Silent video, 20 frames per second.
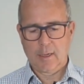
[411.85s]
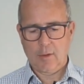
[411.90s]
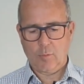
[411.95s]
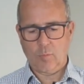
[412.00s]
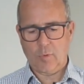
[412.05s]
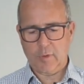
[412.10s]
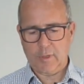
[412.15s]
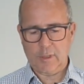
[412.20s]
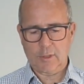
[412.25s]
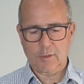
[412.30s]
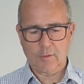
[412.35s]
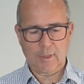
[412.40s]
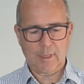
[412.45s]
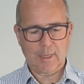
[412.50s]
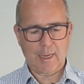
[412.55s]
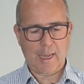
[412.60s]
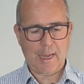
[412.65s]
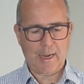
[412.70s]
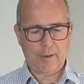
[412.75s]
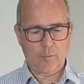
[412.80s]
where you're doing
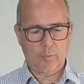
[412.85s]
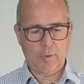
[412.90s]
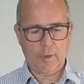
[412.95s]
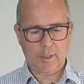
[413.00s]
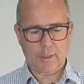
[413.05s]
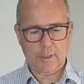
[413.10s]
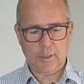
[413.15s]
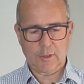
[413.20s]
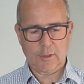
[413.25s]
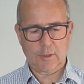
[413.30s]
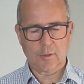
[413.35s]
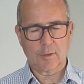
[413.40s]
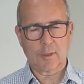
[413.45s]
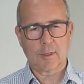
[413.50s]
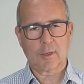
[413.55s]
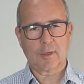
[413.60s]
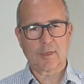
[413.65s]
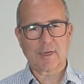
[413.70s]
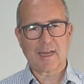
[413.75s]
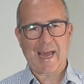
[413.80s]
light work and you're doing a
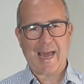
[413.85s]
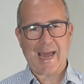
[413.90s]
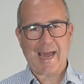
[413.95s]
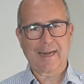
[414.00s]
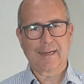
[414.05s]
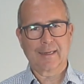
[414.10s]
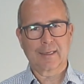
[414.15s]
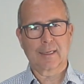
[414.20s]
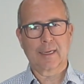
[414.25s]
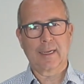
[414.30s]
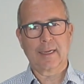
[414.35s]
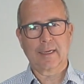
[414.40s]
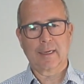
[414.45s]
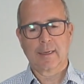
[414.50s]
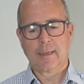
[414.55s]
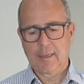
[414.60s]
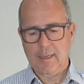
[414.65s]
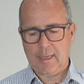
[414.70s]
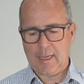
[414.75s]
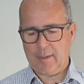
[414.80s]
lot of handling
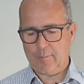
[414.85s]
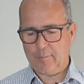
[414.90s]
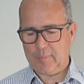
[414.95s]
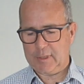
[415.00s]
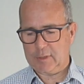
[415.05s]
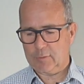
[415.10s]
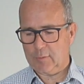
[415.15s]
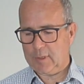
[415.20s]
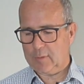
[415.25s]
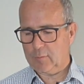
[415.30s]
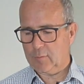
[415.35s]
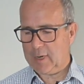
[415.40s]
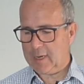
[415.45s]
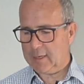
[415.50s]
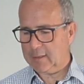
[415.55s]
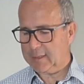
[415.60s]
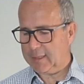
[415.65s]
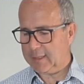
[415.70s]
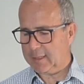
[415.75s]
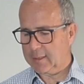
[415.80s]
in between
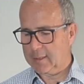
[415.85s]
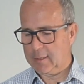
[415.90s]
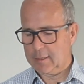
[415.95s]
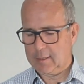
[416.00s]
welding.